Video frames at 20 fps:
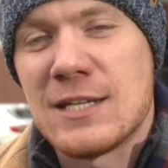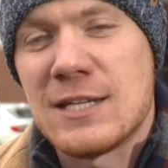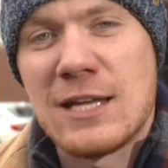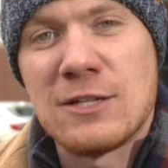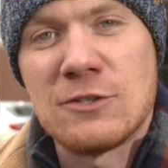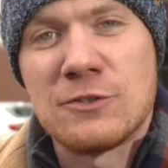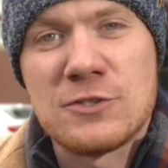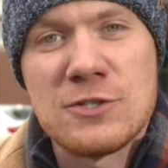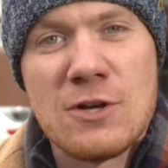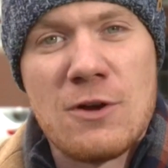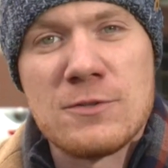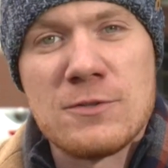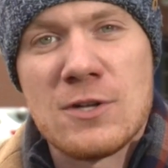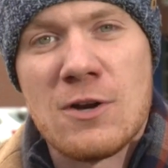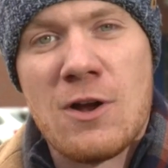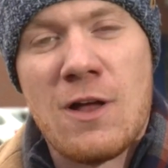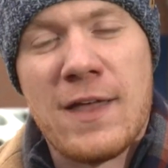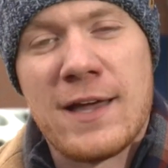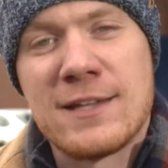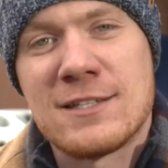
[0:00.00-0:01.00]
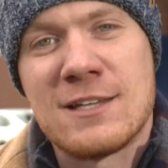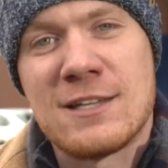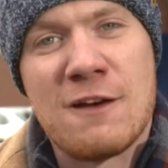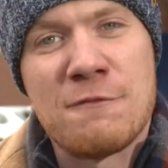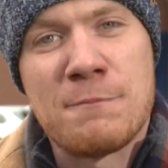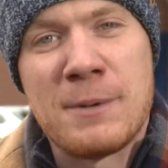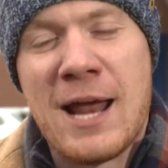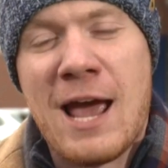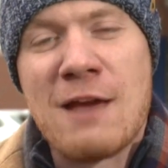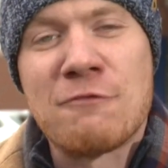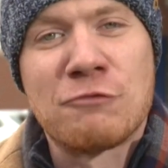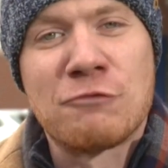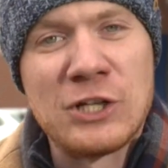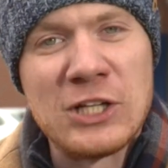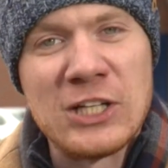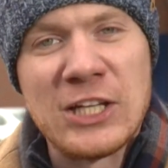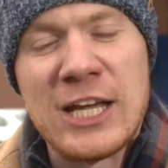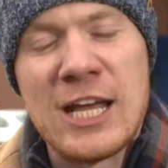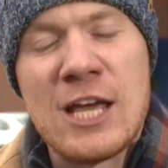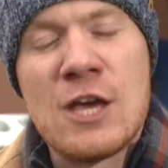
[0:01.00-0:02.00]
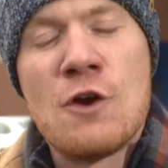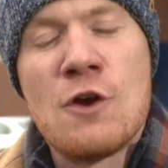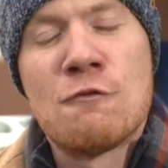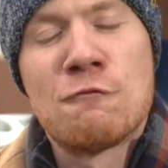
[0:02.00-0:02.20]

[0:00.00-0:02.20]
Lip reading: Daniel Jones and all that stuff, but I really,